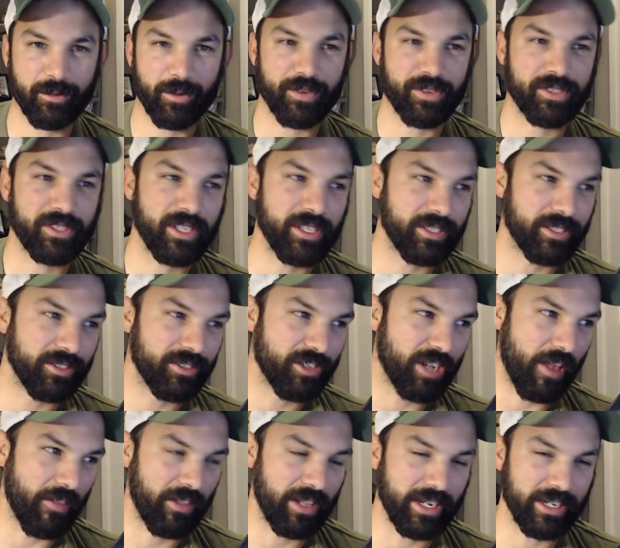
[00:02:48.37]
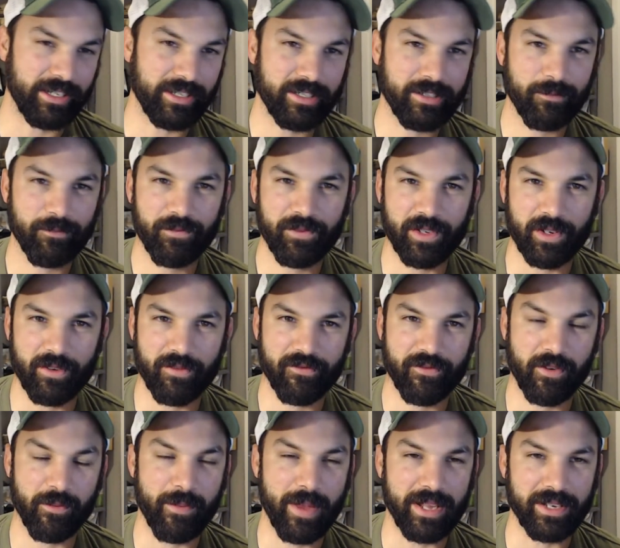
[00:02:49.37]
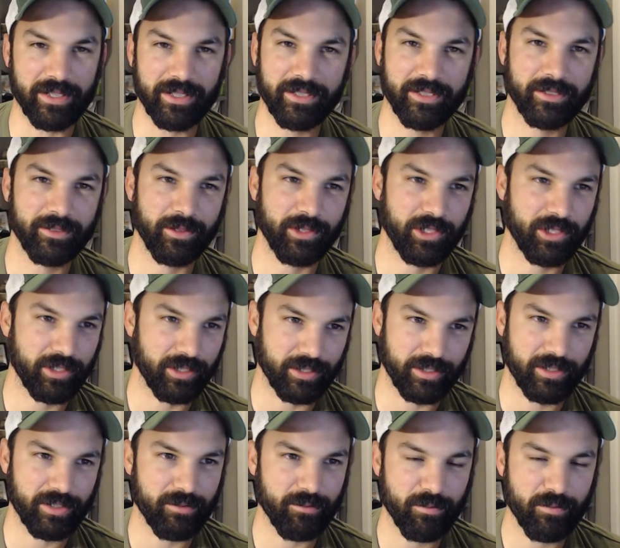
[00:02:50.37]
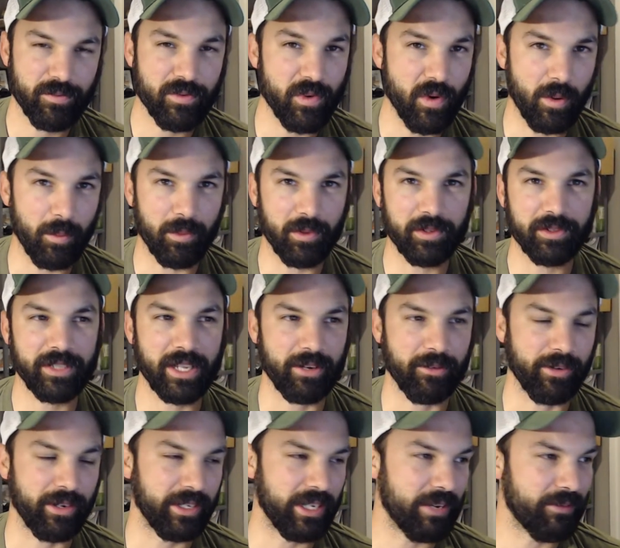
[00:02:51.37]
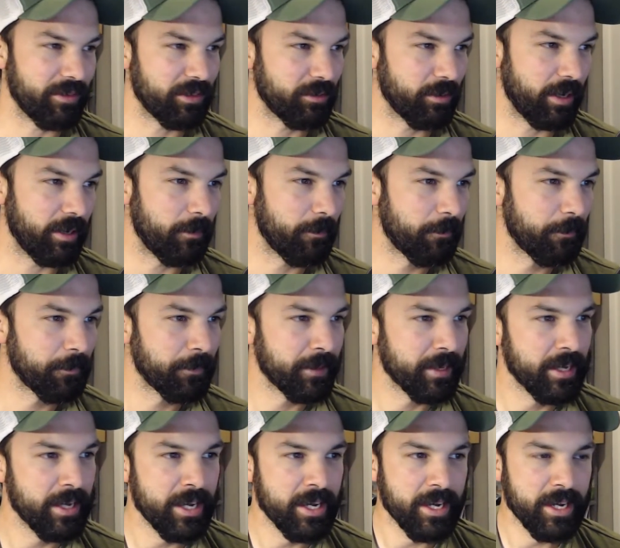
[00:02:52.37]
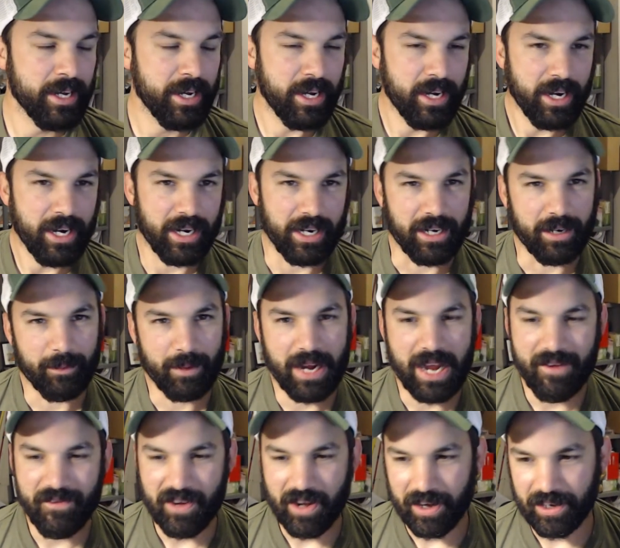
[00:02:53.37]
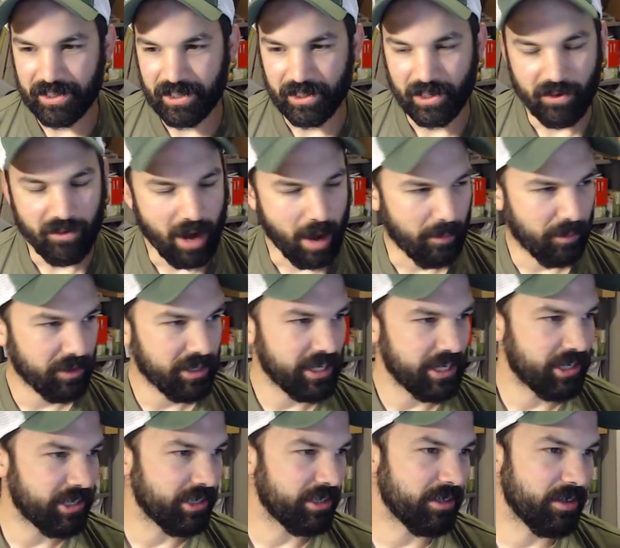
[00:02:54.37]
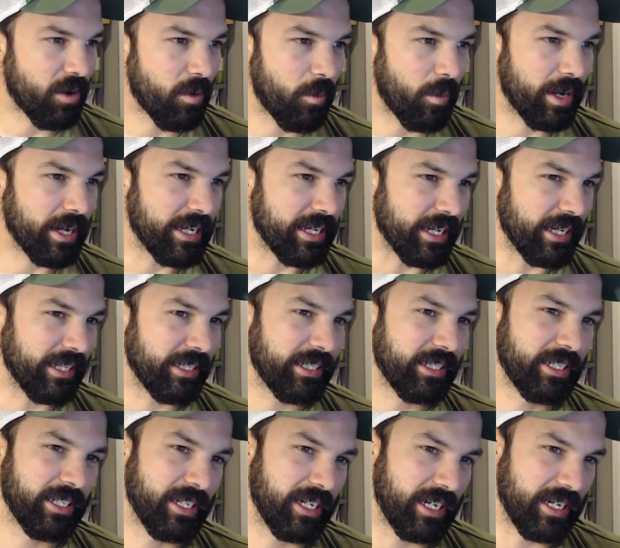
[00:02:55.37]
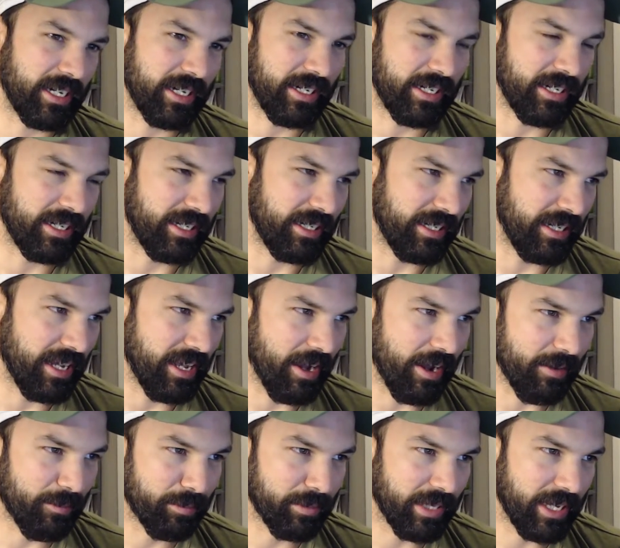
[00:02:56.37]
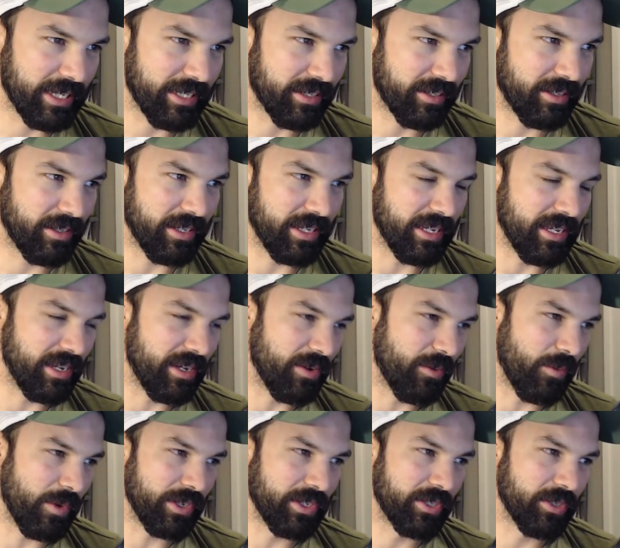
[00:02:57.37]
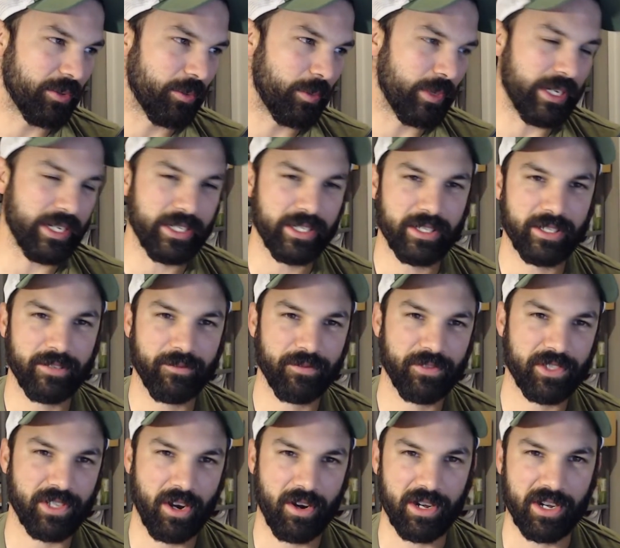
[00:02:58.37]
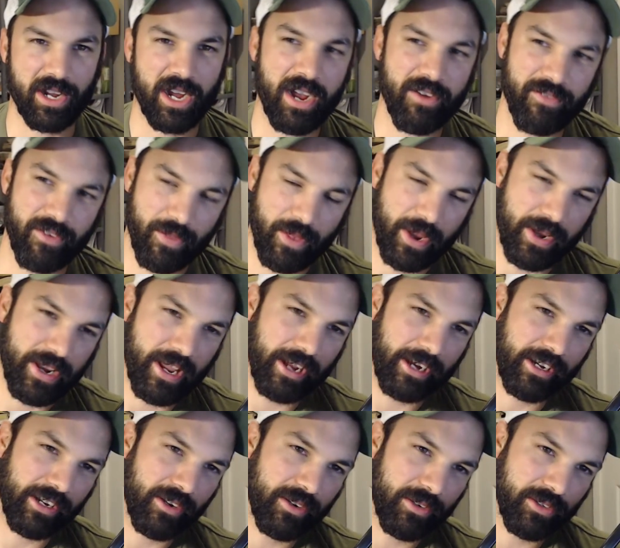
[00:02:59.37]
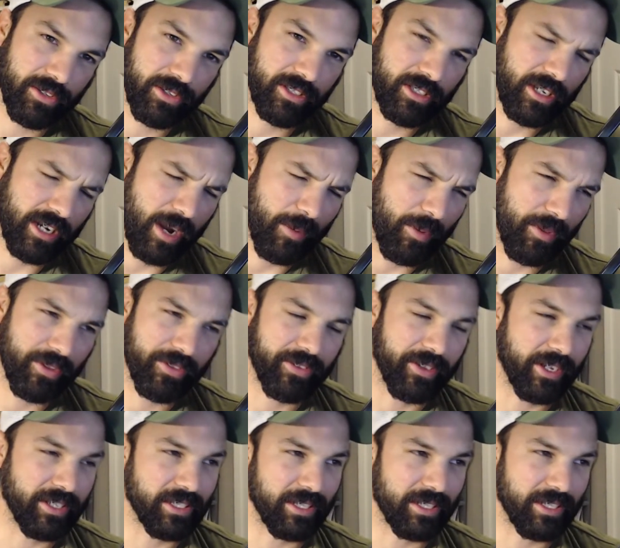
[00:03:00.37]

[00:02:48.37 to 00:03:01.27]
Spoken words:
seasons, you have to let it, ferment, which is normal, like real life as well. I haven't got into the crop rotation quite yet. I planted the winter wheat starting off, and then I'm going to go to a couple of things.